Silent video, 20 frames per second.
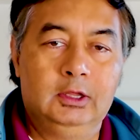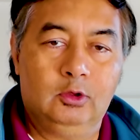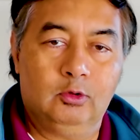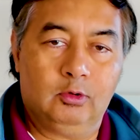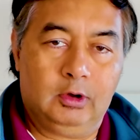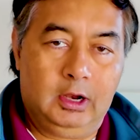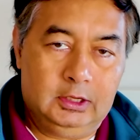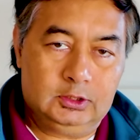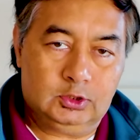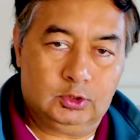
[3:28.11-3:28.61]

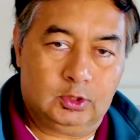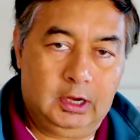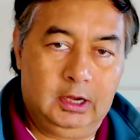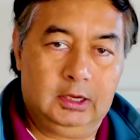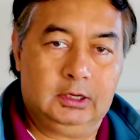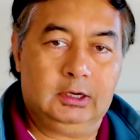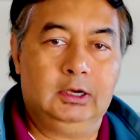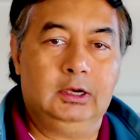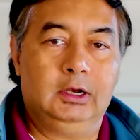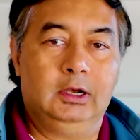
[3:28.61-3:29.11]
you're
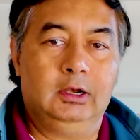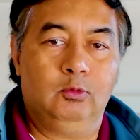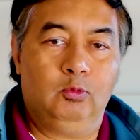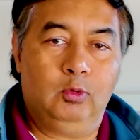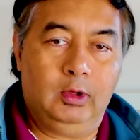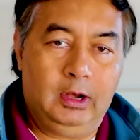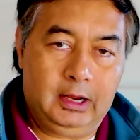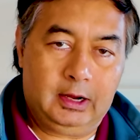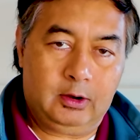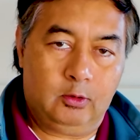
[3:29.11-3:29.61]
educated and
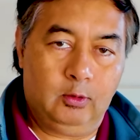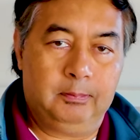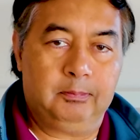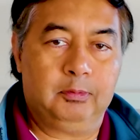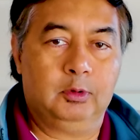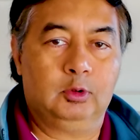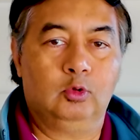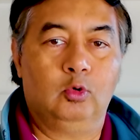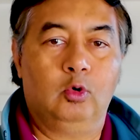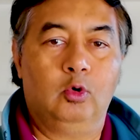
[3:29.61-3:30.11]

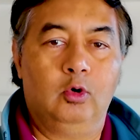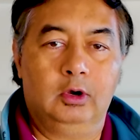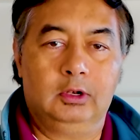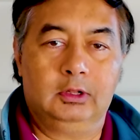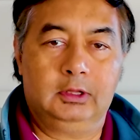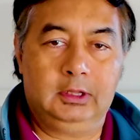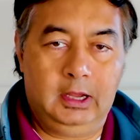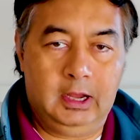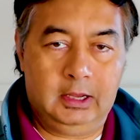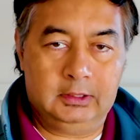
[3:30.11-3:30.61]
well-equipped with
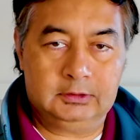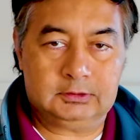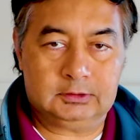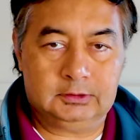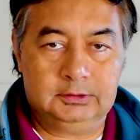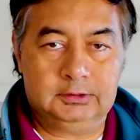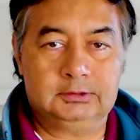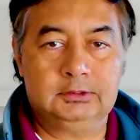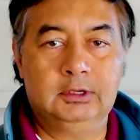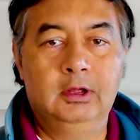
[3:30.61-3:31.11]
all the
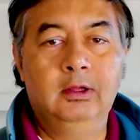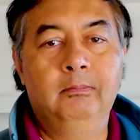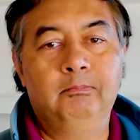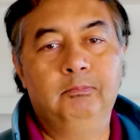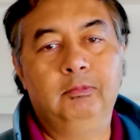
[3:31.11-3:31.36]
answers